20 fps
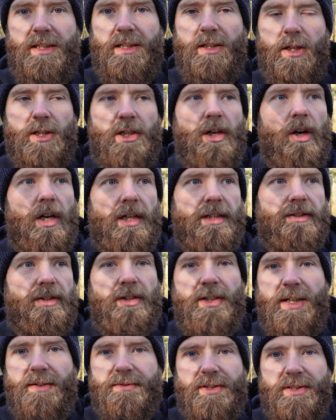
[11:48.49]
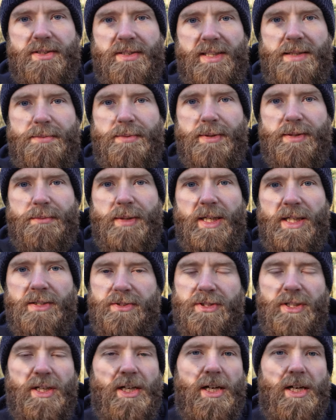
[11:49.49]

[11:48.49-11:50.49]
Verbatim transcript: Like, oh, I don't have to sleep as much.